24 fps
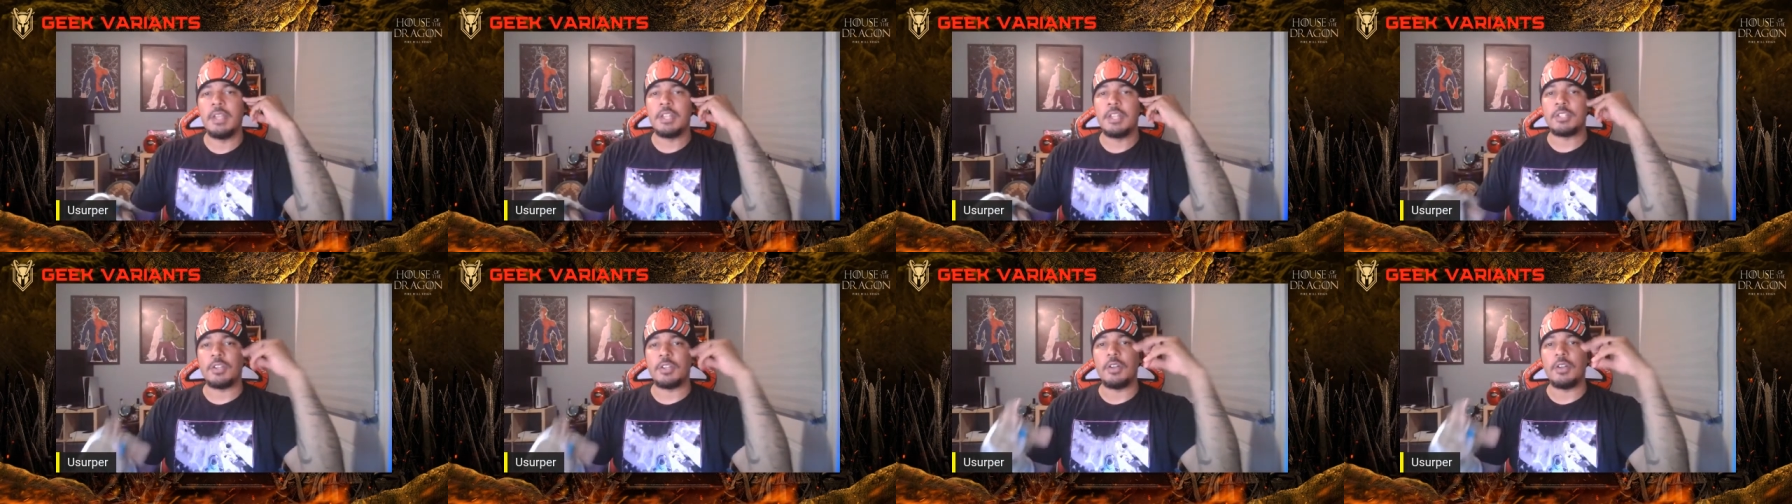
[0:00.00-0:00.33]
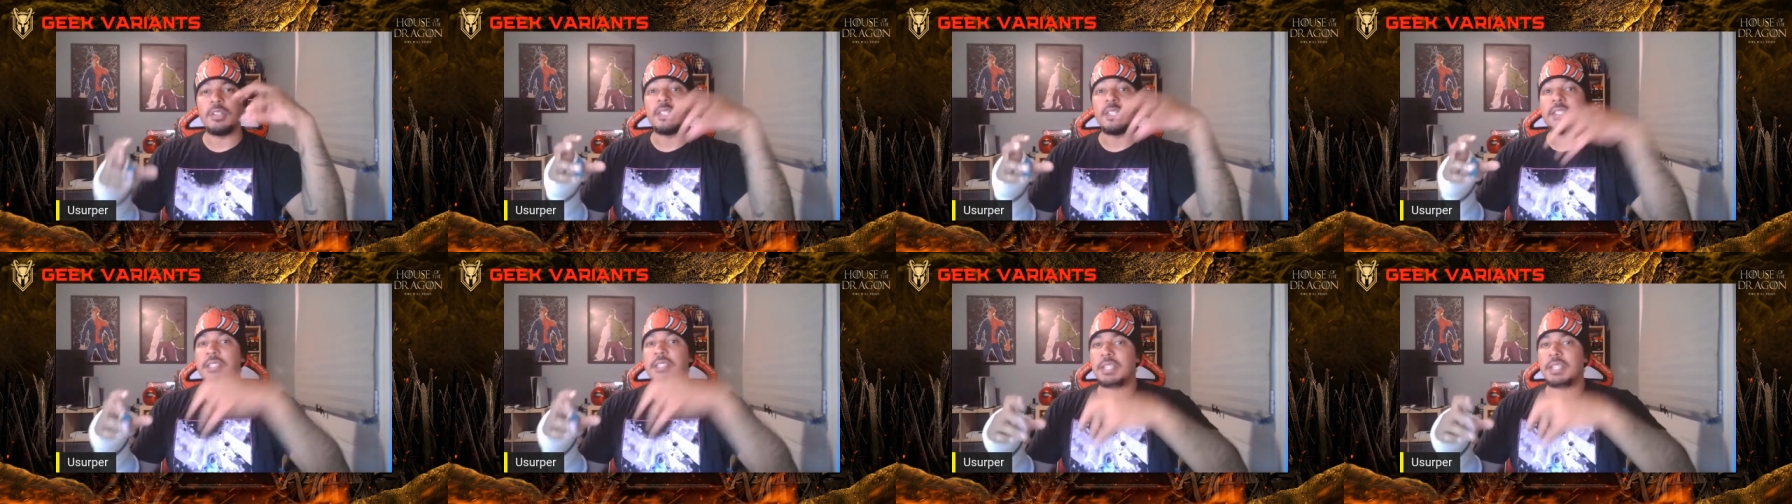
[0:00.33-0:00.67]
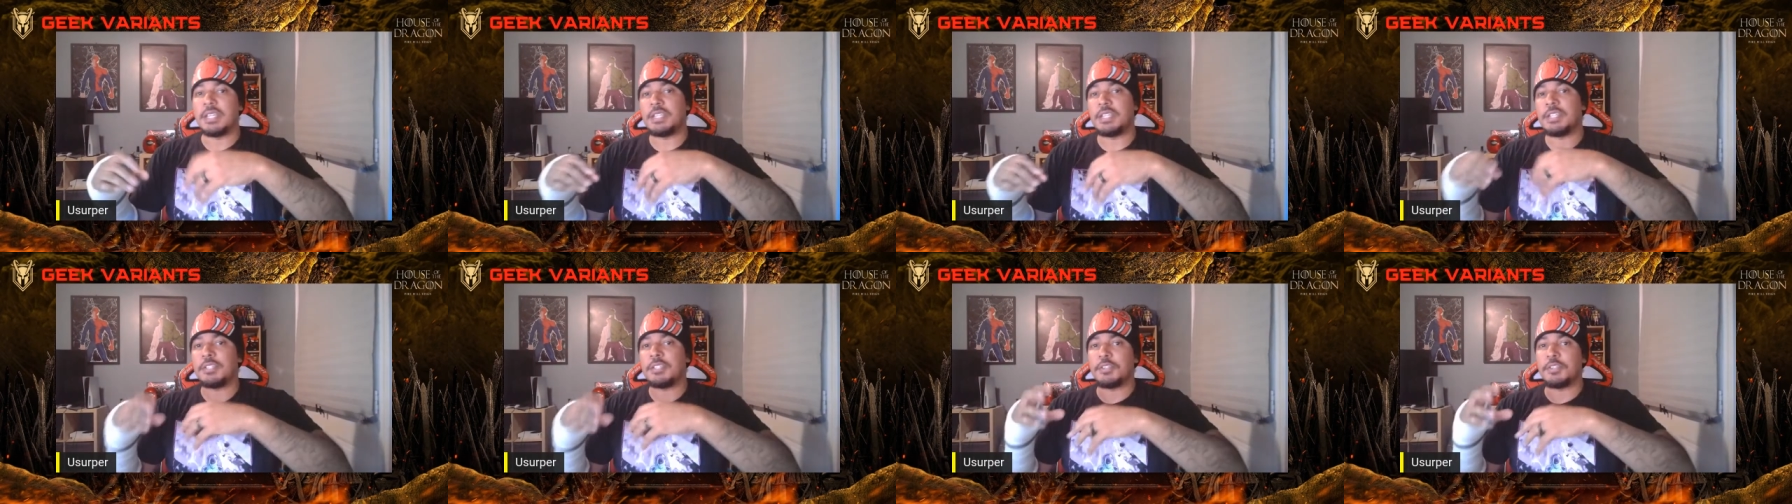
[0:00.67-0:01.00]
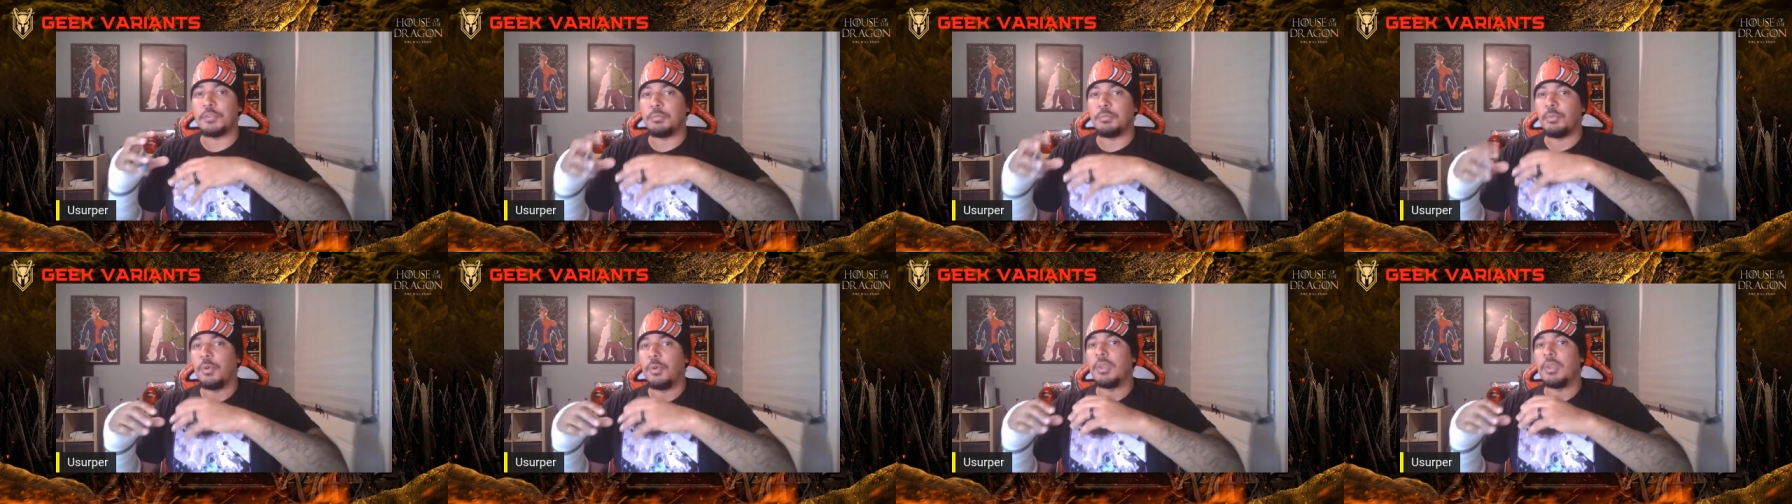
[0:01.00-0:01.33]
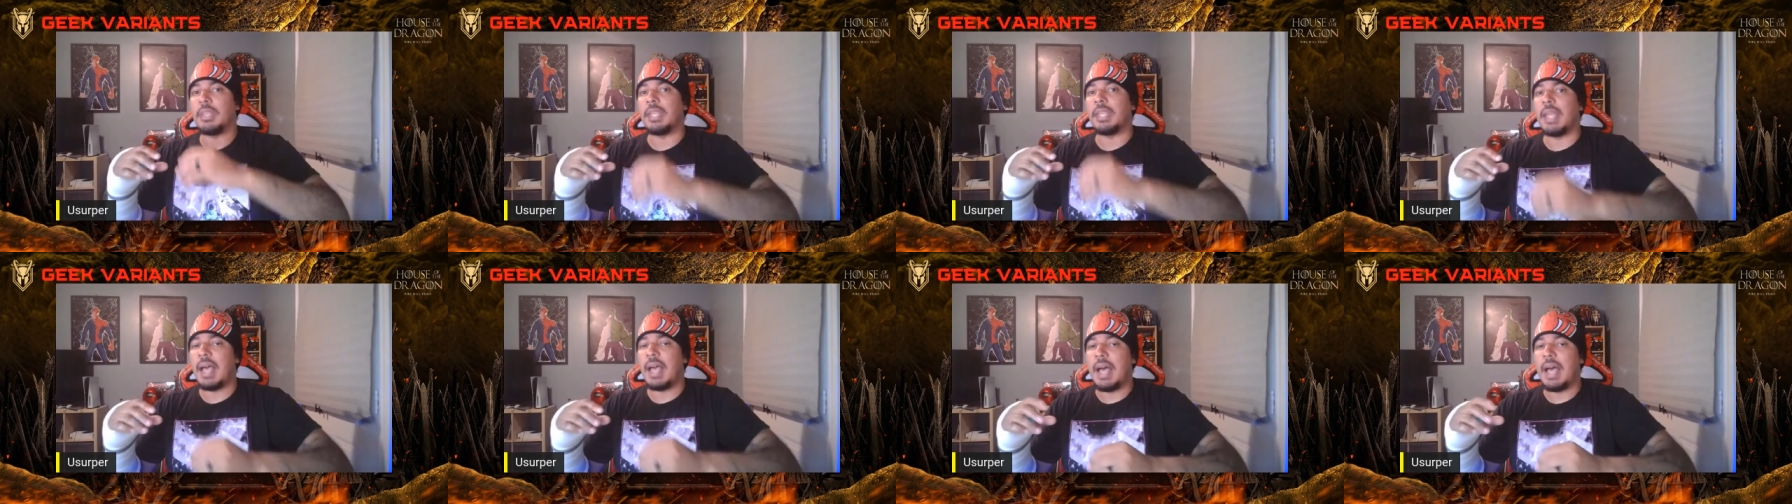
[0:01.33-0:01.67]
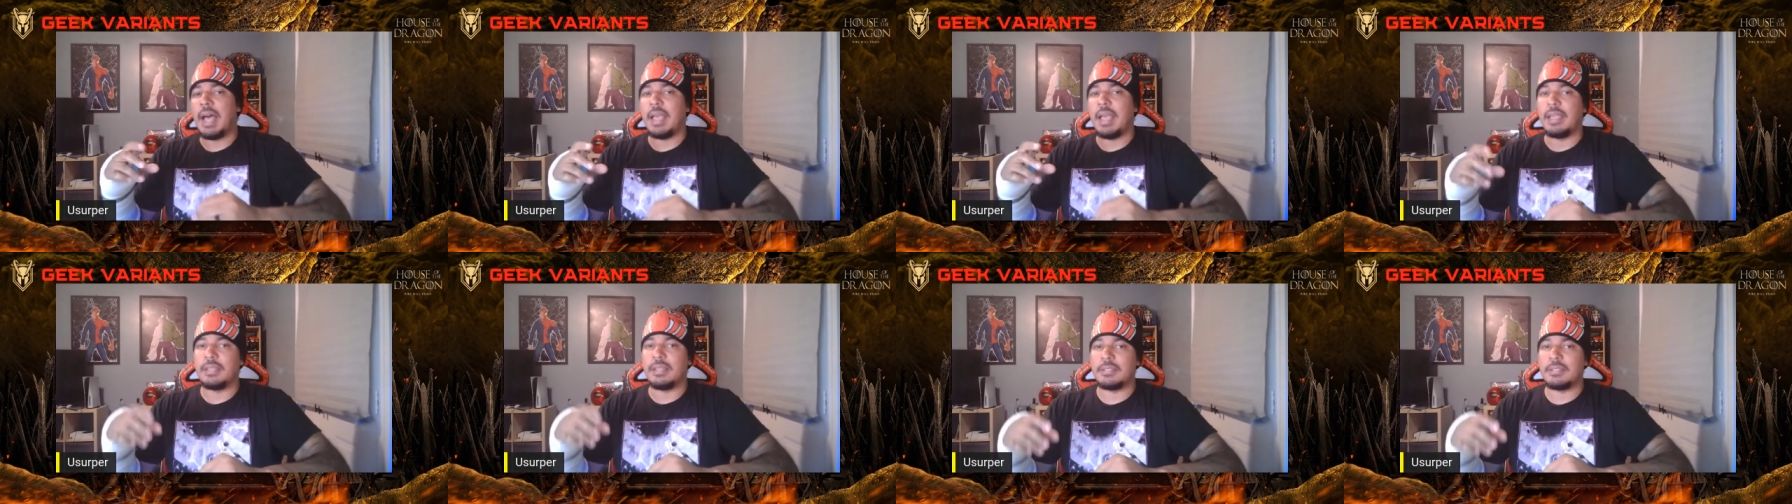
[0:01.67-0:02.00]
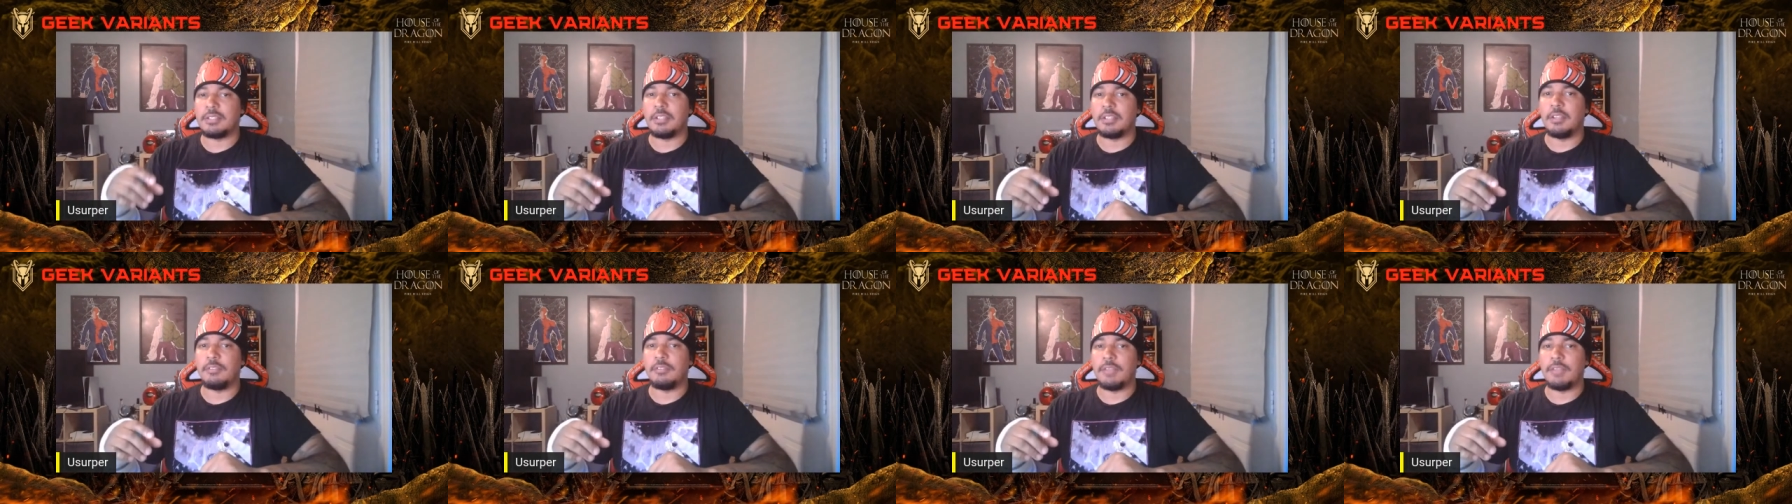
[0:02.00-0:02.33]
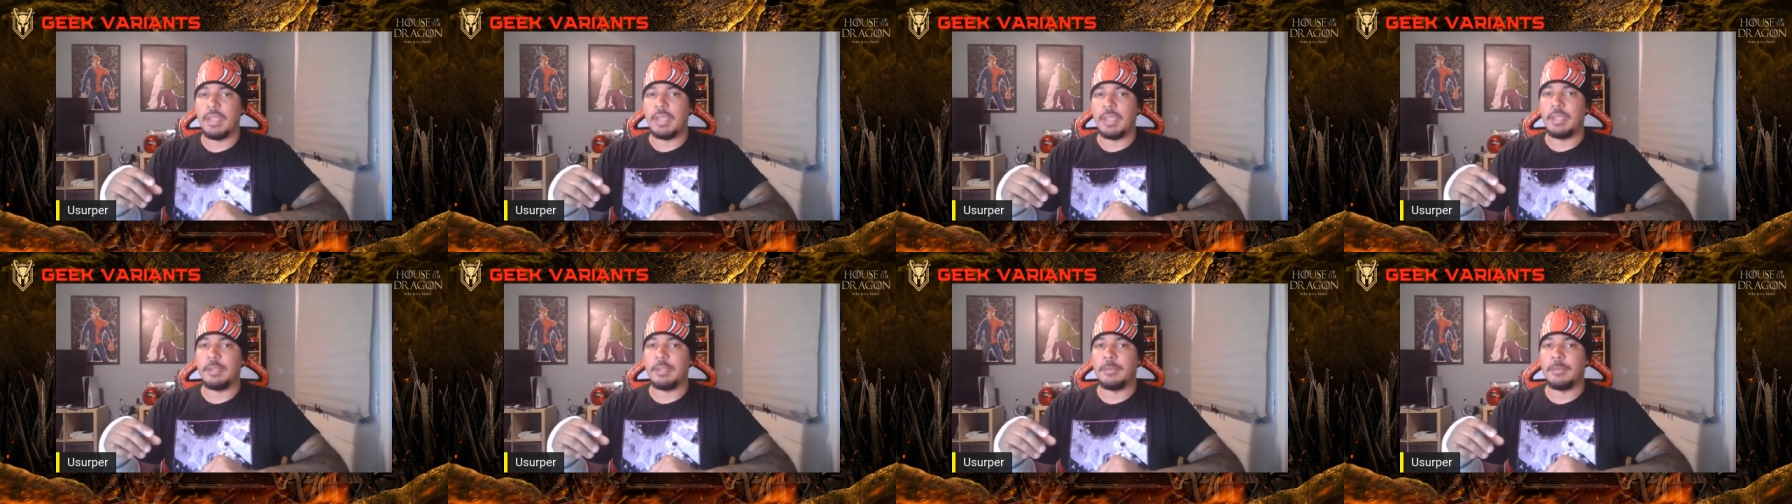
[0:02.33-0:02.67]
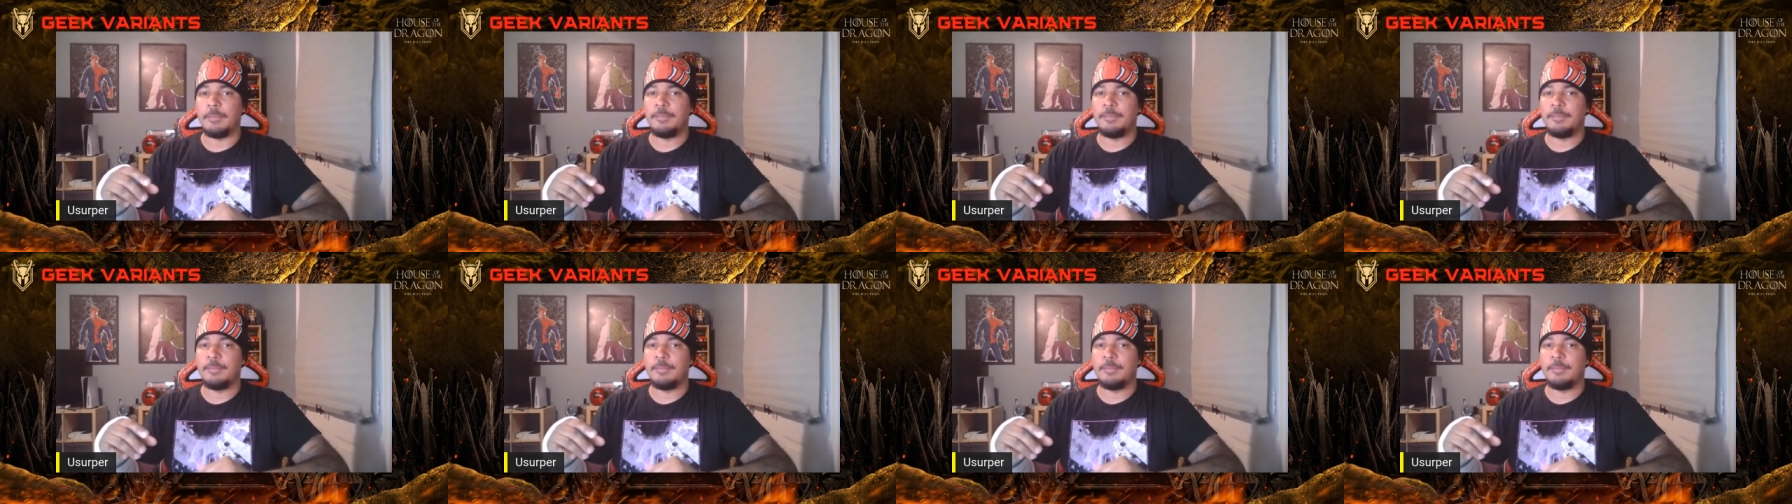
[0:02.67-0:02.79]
So all these tensions are boiling high and stuff. And